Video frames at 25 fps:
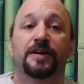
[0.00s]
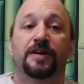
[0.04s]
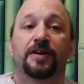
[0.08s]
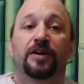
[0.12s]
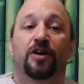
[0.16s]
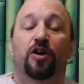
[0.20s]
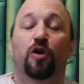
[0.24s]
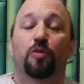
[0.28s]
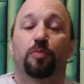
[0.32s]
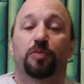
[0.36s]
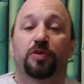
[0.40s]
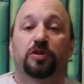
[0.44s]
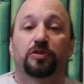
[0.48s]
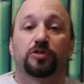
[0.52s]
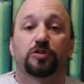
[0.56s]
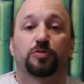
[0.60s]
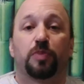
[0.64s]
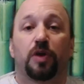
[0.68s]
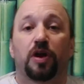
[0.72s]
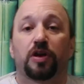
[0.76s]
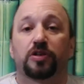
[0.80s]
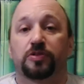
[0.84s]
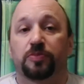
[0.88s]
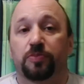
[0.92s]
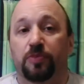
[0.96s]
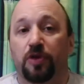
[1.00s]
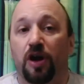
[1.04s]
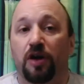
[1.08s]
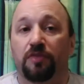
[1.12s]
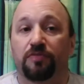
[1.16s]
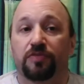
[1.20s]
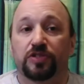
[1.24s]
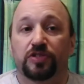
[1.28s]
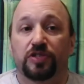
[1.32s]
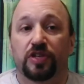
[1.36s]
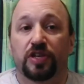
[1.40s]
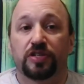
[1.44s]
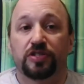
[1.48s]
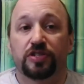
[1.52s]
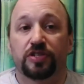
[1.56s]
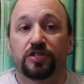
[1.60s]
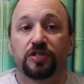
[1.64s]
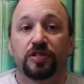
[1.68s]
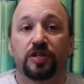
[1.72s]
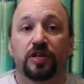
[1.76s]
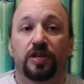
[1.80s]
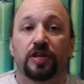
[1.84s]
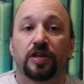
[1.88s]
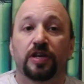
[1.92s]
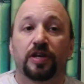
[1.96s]
hope it'll spark some conversation
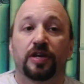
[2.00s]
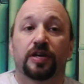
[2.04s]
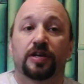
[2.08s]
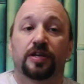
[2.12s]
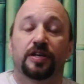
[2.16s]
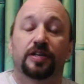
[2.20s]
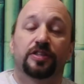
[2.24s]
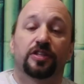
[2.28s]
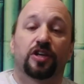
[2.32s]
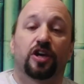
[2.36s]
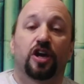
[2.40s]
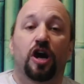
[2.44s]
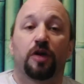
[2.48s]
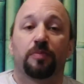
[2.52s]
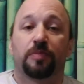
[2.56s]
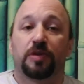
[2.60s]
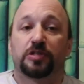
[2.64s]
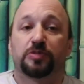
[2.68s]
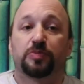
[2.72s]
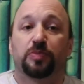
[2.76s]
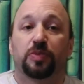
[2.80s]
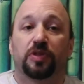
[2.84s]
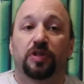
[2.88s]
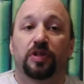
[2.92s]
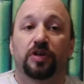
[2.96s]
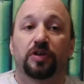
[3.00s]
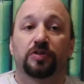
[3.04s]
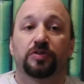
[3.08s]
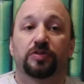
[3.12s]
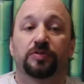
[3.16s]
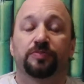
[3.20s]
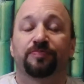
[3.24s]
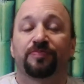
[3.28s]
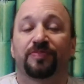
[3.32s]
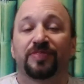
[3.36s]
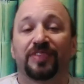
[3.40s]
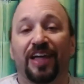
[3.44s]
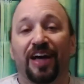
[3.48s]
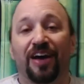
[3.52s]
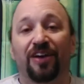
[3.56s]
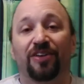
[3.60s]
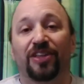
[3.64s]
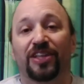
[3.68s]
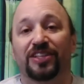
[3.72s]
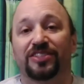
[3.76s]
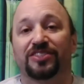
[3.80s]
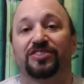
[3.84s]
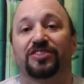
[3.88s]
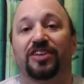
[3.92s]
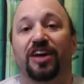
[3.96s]
in the comments below. Now
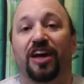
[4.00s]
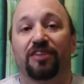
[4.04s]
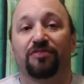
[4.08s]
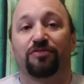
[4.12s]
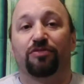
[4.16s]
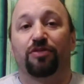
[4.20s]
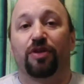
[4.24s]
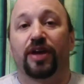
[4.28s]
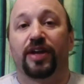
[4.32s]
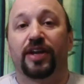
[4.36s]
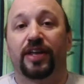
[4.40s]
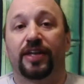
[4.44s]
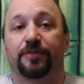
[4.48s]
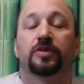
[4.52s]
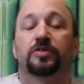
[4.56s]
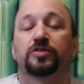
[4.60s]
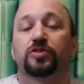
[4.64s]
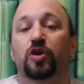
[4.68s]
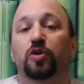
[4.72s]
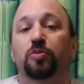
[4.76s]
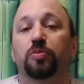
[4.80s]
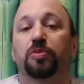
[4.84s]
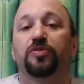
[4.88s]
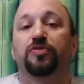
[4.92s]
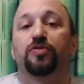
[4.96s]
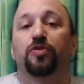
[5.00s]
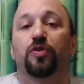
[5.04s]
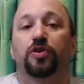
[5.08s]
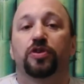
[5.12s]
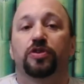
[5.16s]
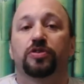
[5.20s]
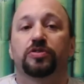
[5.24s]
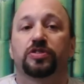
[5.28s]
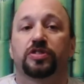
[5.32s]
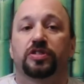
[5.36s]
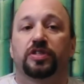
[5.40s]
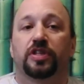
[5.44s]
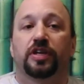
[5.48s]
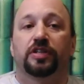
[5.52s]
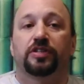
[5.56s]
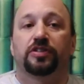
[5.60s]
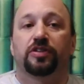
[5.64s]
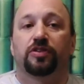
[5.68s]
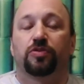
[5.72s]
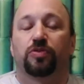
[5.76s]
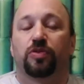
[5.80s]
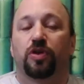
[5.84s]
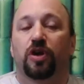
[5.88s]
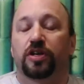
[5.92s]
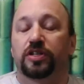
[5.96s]
let's dive right in. So before you select a
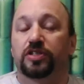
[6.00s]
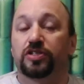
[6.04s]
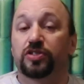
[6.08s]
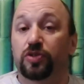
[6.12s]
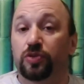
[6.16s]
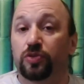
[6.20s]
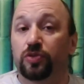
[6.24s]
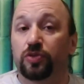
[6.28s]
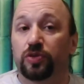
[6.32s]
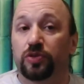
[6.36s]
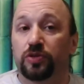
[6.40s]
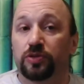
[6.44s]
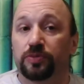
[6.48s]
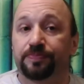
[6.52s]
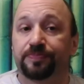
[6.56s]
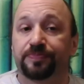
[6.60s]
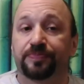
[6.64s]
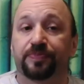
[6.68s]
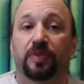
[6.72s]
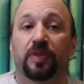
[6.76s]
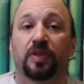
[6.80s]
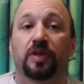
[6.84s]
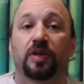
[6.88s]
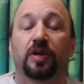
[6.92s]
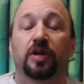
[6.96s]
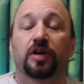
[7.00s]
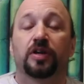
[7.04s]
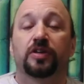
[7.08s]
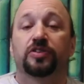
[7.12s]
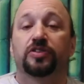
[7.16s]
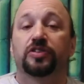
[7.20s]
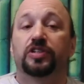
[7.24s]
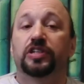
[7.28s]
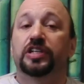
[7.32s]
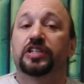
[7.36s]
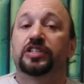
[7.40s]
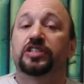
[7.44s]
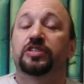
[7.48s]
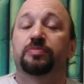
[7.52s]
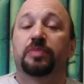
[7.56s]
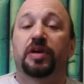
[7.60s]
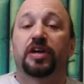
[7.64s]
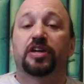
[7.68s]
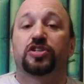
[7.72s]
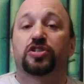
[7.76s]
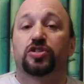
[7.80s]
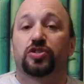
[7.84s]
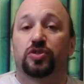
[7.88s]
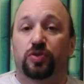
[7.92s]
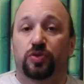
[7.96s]
karate school, you need to make
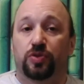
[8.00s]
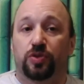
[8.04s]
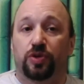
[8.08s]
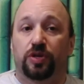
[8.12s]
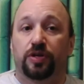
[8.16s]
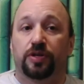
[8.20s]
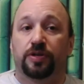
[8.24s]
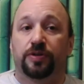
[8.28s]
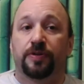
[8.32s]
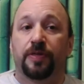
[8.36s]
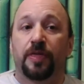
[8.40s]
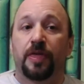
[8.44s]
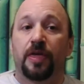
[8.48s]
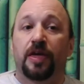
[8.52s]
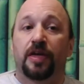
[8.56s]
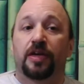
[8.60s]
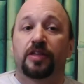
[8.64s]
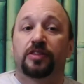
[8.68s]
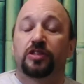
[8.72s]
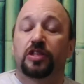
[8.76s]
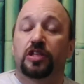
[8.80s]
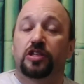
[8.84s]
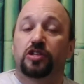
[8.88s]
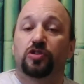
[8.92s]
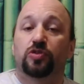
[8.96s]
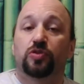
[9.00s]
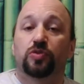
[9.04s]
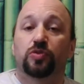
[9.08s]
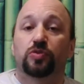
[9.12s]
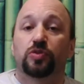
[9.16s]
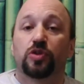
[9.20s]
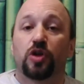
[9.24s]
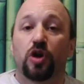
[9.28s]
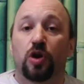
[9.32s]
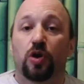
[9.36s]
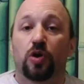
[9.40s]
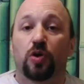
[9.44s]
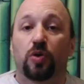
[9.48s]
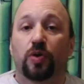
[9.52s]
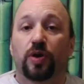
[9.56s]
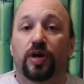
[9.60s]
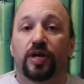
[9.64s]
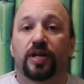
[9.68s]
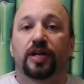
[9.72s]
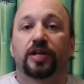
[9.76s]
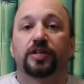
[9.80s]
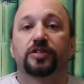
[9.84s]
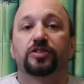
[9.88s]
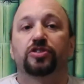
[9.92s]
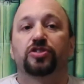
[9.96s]
sure that you know and
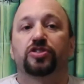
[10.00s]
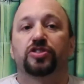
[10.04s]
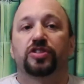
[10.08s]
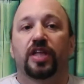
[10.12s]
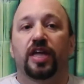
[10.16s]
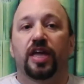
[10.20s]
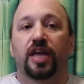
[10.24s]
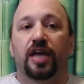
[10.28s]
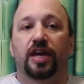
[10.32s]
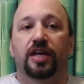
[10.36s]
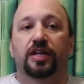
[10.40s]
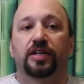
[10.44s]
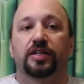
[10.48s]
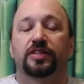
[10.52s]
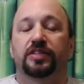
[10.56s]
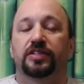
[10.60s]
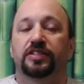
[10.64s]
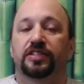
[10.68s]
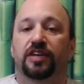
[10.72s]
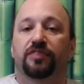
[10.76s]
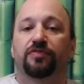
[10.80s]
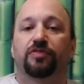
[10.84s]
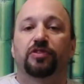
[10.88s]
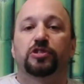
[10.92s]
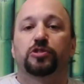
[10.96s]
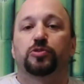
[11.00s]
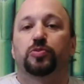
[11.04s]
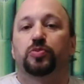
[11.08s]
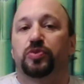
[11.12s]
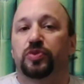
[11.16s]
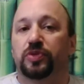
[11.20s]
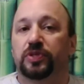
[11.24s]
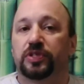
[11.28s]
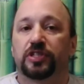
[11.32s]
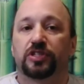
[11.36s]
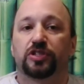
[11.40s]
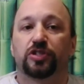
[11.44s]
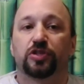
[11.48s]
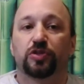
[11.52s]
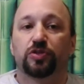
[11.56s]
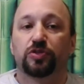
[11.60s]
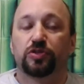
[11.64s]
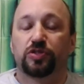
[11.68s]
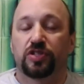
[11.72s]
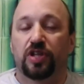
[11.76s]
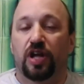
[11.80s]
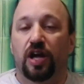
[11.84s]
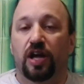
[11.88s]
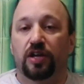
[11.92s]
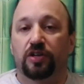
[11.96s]
understand the difference between the two
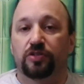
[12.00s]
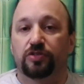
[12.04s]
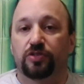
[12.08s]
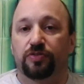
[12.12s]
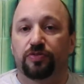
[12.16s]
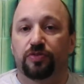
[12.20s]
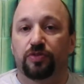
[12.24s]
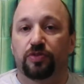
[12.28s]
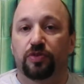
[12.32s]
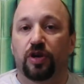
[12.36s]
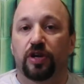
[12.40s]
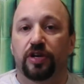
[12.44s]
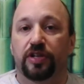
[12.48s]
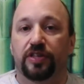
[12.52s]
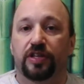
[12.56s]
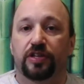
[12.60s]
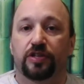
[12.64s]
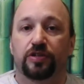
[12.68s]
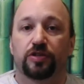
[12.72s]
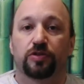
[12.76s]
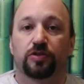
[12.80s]
styles of karate